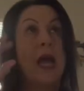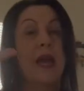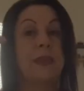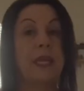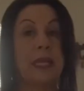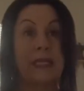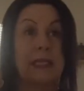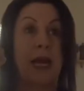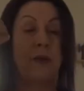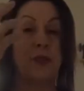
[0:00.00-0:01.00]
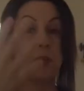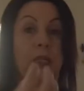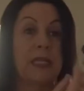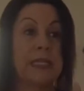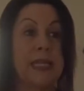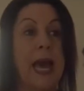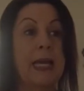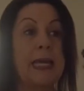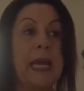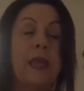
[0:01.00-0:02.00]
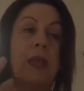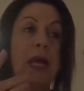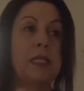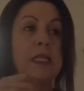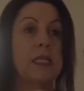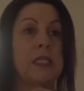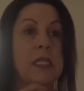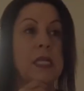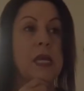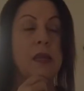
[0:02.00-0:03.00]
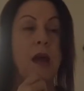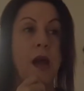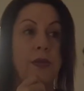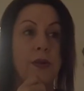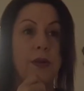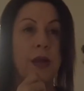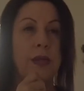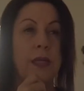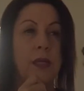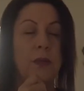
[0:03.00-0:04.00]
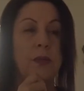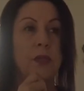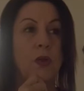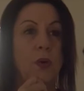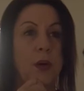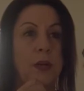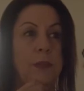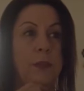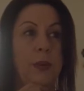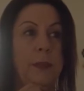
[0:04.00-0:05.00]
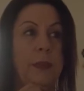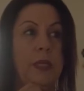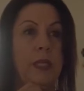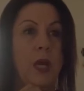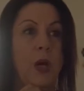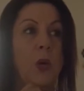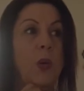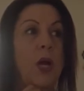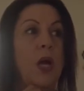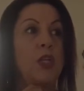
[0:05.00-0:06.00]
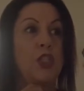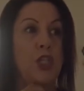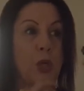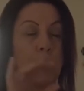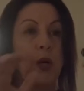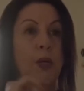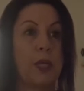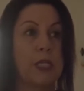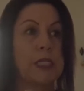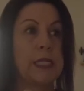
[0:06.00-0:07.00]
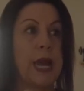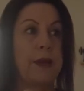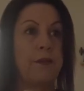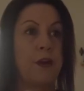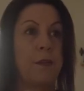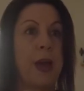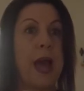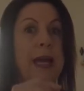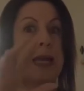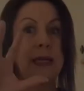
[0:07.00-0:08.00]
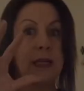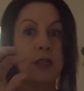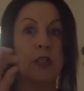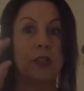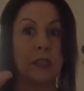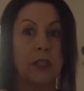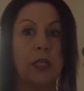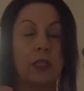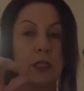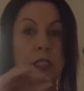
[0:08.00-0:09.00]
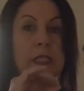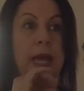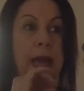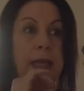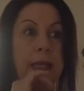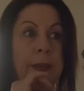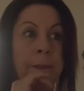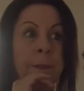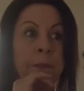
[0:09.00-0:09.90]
The inside was really saggy, and then I did see in other, I think it was Lauren Mormino showed her inside of her bag, and it looked a little saggy.